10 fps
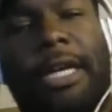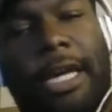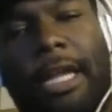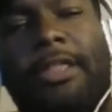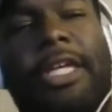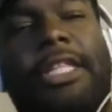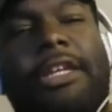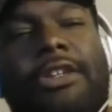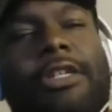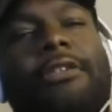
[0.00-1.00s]
Anything they
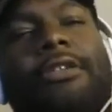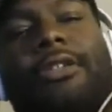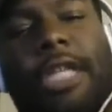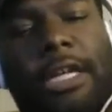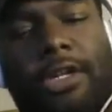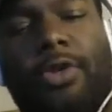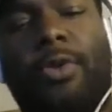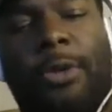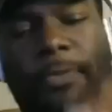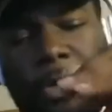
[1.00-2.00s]
do